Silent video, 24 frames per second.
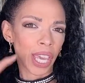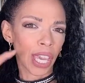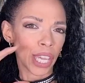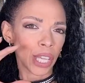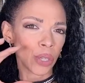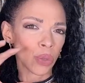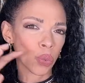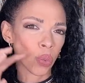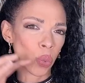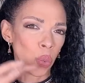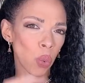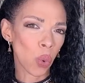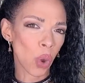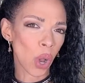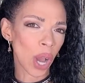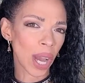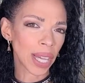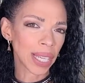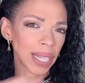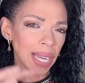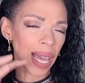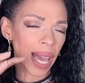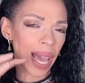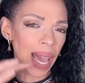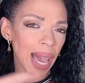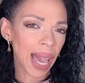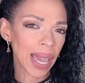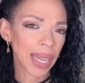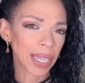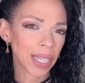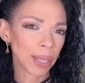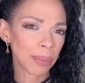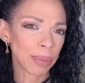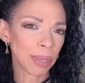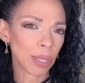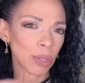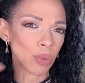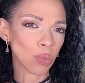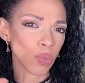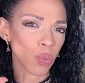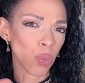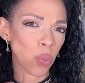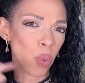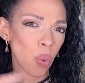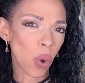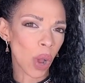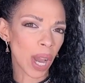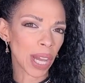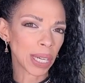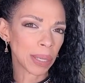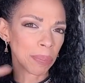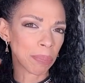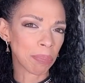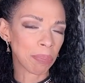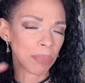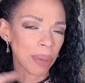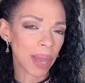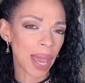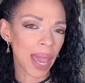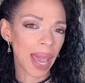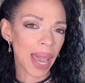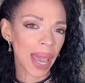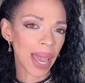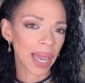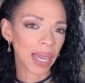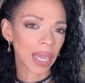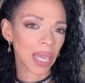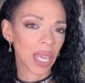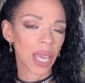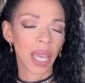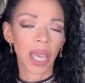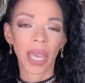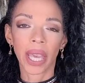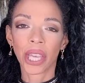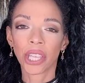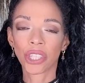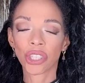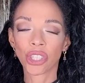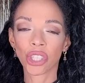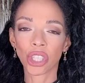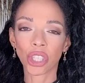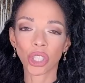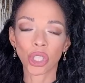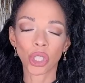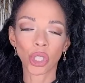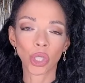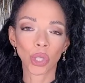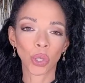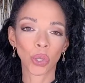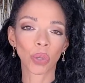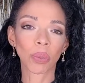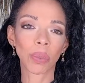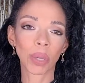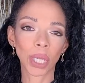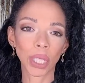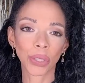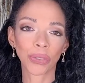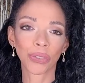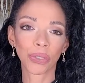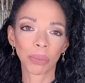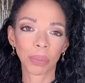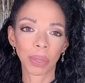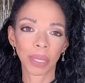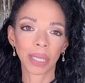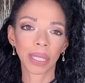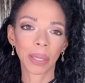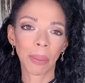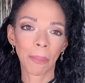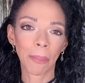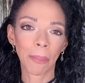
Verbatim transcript: in one item, in one bag it's just too much for me to